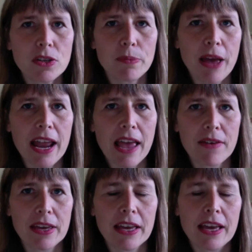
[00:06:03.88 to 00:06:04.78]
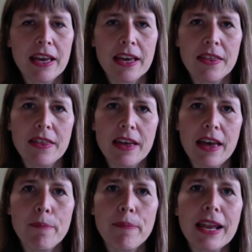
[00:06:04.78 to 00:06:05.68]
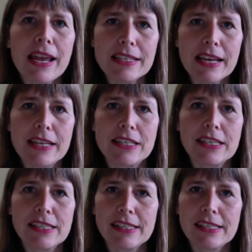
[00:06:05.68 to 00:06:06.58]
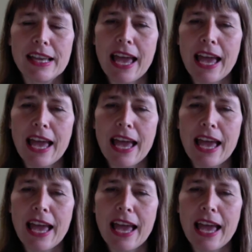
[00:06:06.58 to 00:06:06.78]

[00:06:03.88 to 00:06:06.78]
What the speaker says: about having the ability to just